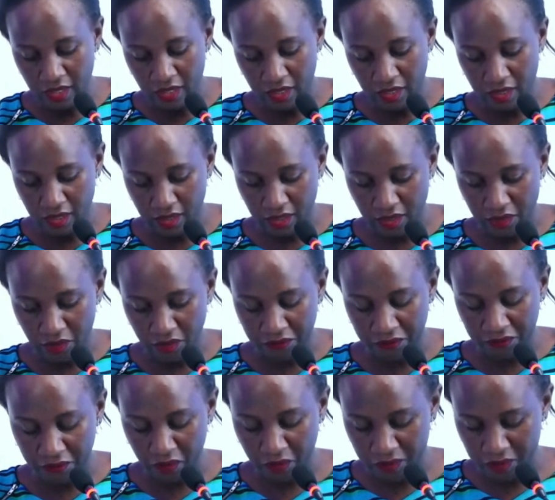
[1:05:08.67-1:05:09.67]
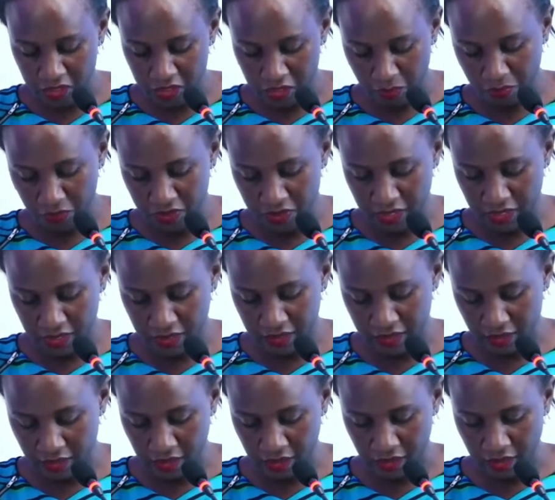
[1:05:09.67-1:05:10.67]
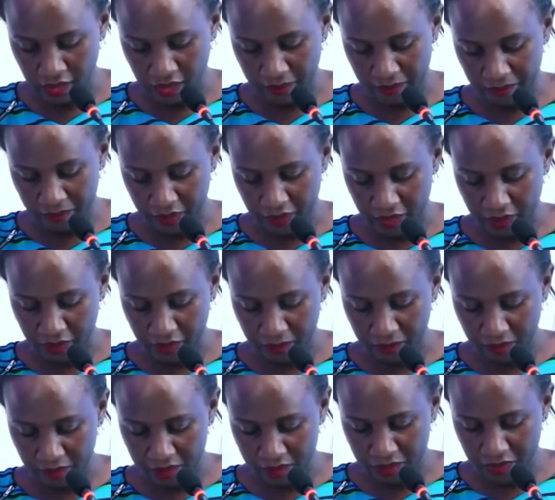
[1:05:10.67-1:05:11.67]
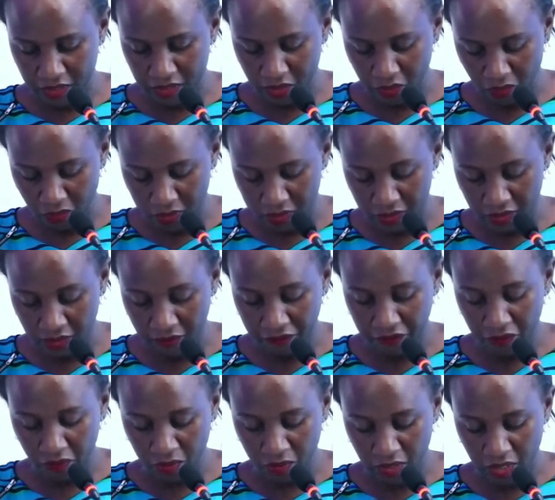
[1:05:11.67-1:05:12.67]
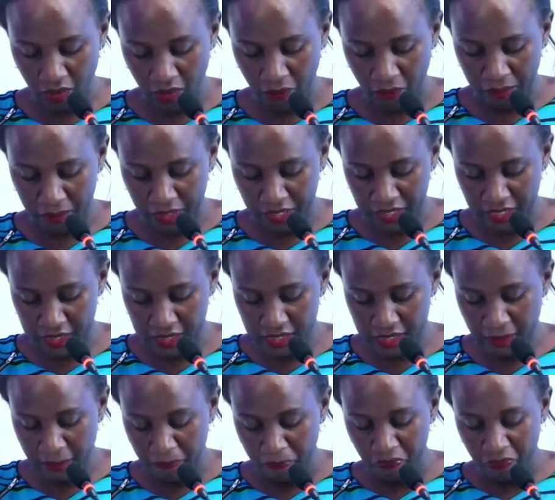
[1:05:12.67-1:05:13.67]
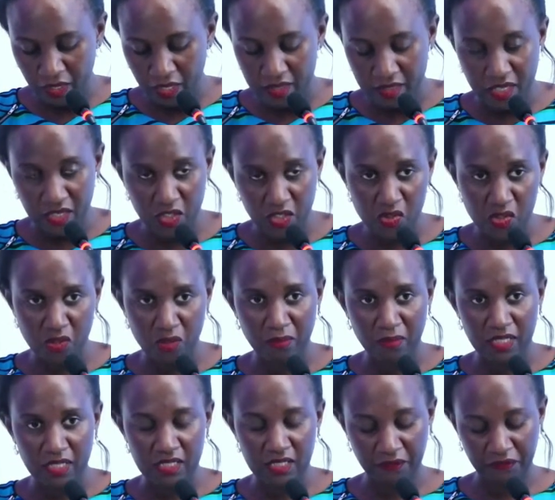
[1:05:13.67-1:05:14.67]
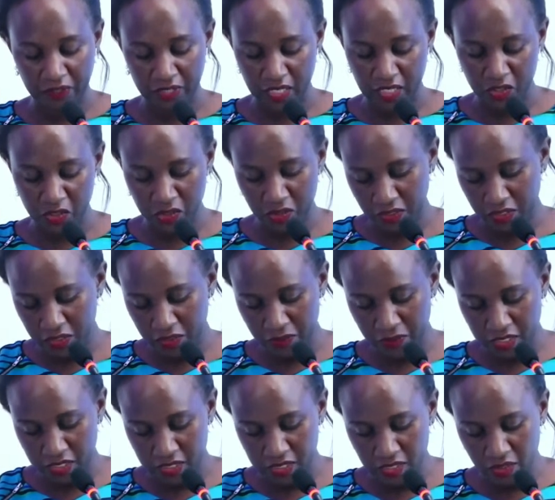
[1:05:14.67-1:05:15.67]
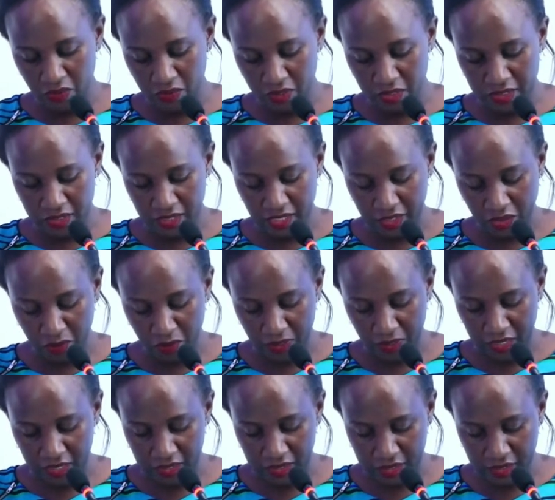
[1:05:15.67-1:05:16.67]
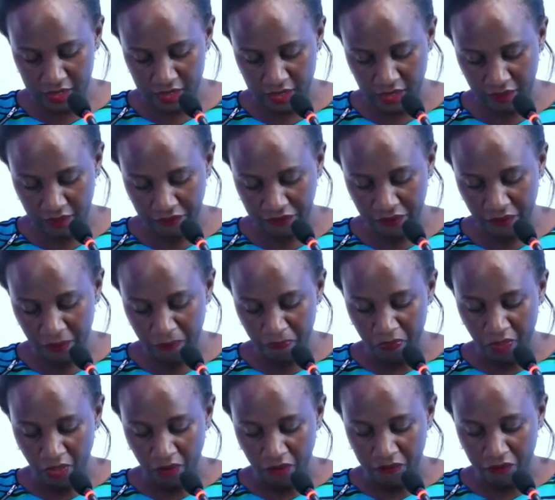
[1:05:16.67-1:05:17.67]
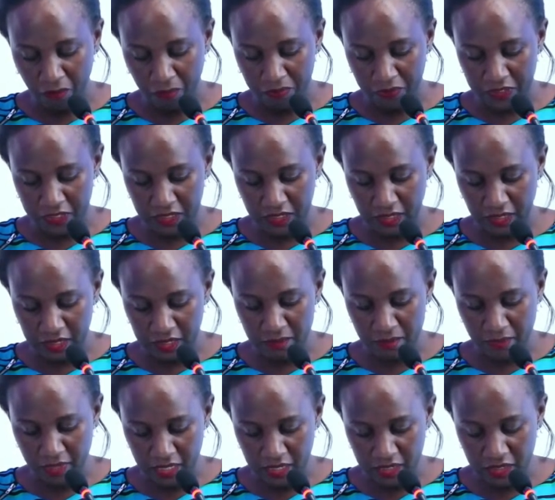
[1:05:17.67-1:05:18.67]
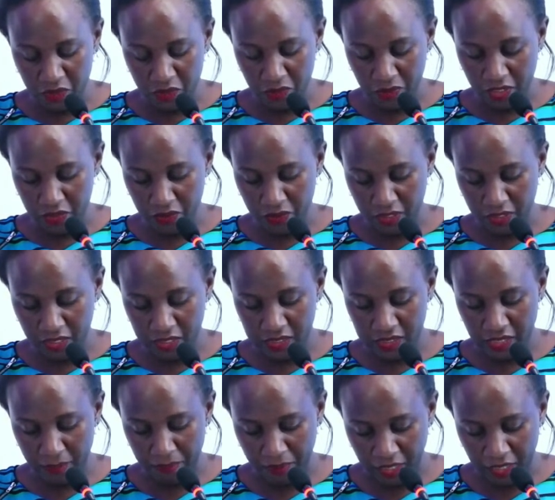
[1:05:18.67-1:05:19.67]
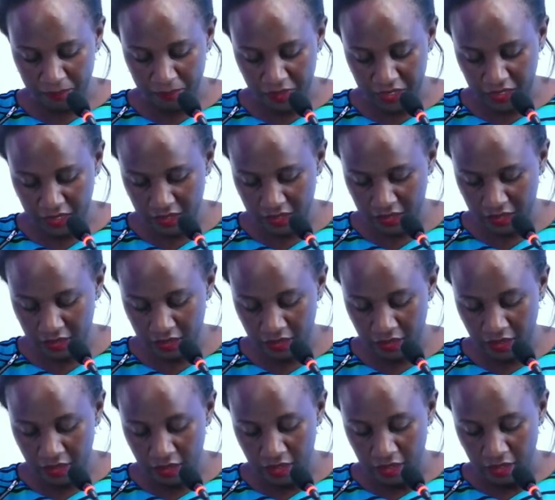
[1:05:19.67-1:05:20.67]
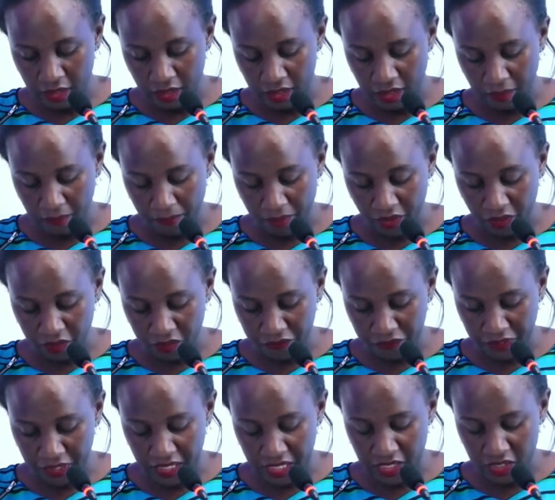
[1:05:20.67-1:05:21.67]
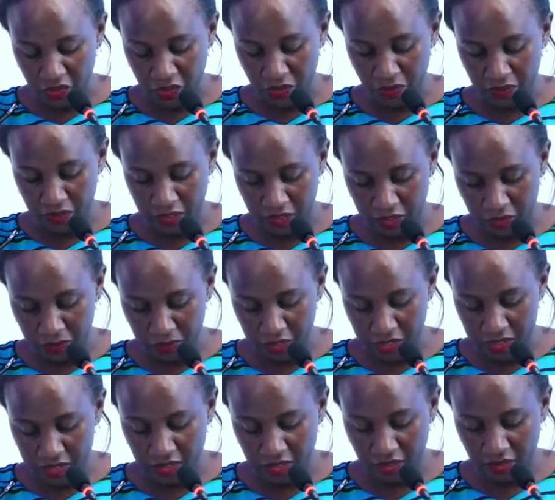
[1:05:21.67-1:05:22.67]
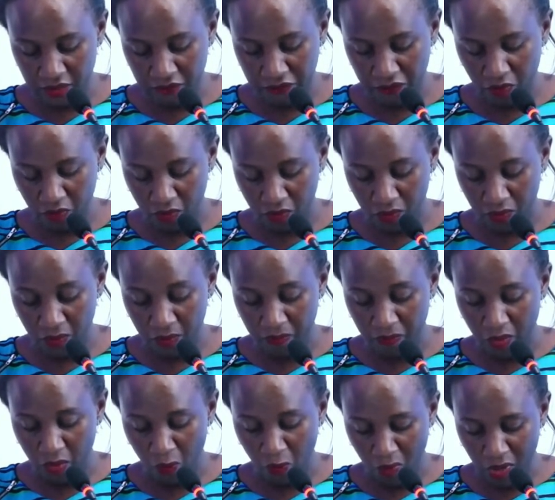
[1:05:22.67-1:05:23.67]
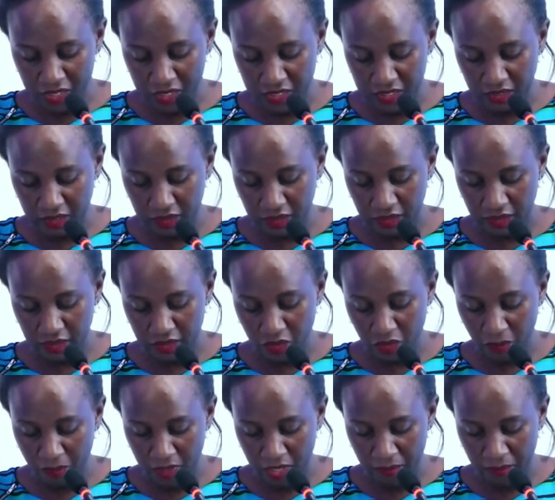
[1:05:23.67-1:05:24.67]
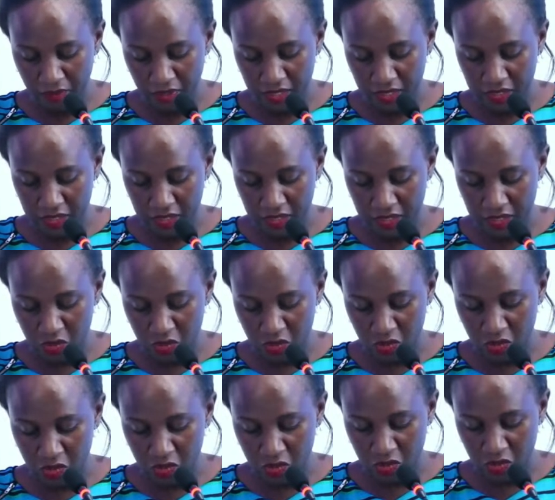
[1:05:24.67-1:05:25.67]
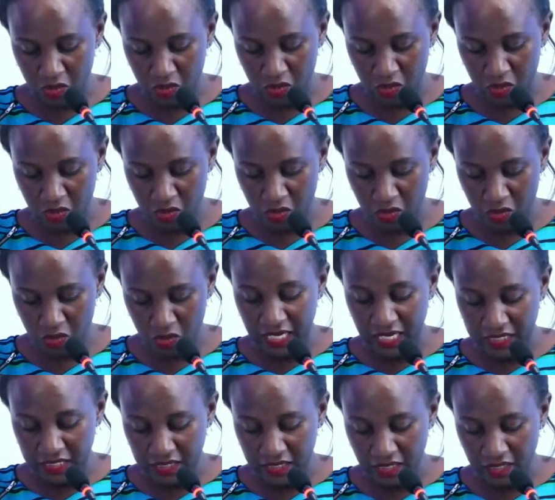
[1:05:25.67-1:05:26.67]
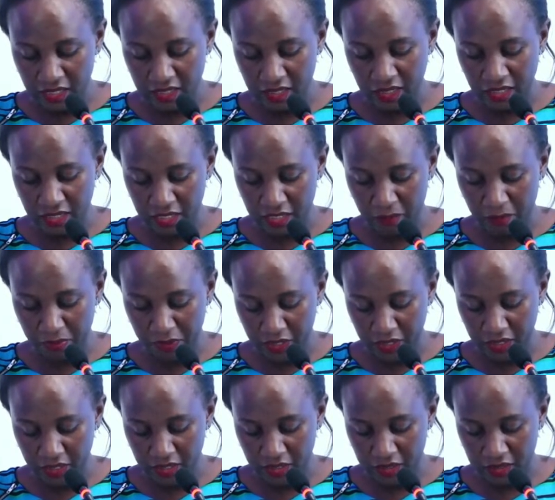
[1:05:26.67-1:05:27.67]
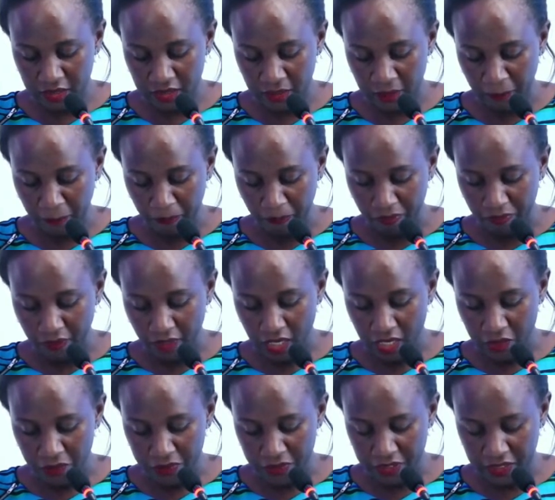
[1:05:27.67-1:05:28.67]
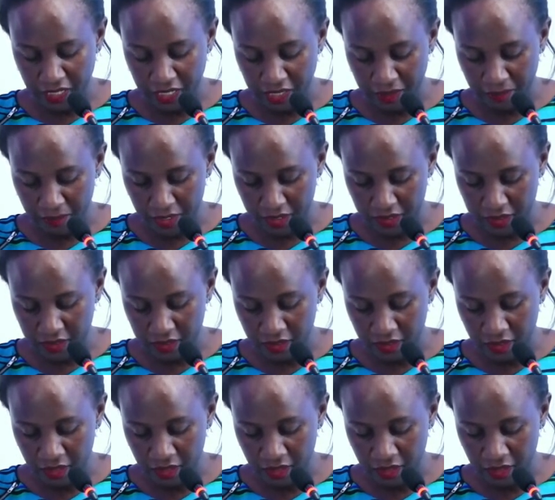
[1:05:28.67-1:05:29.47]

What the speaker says: You've always sponsored drinking water for all our webinars. Thank you so much, the Financial Literacy Unit. Thank you, NSSF, for putting in money to educate the public about financial literacy, for wanting your members to be financially independent at retirement.